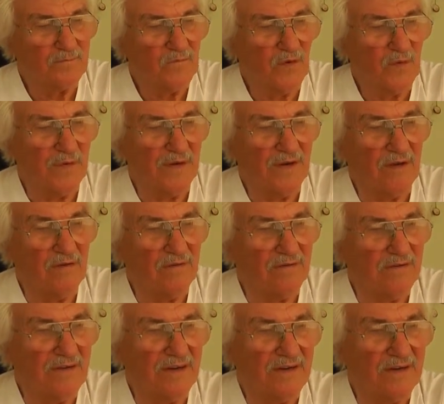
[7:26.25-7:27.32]
we went
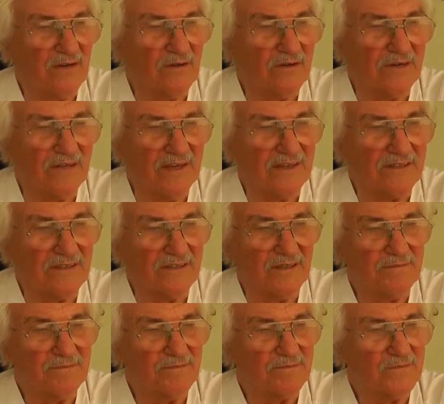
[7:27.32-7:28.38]
over and had a look at it
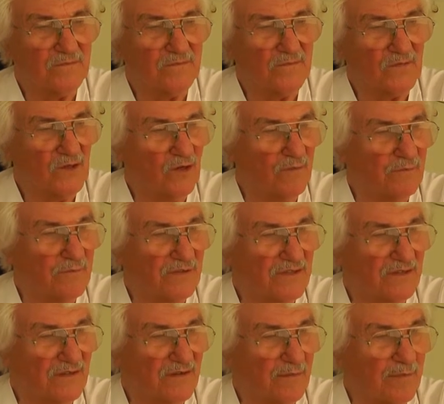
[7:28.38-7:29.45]
actually. Got
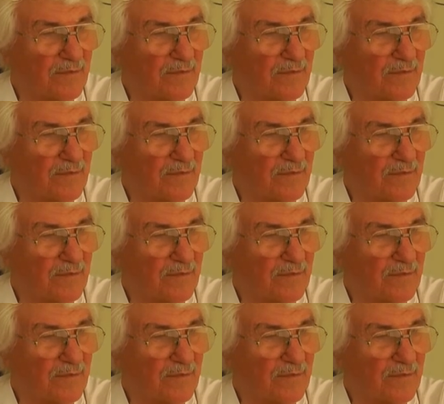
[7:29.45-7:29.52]
bits of the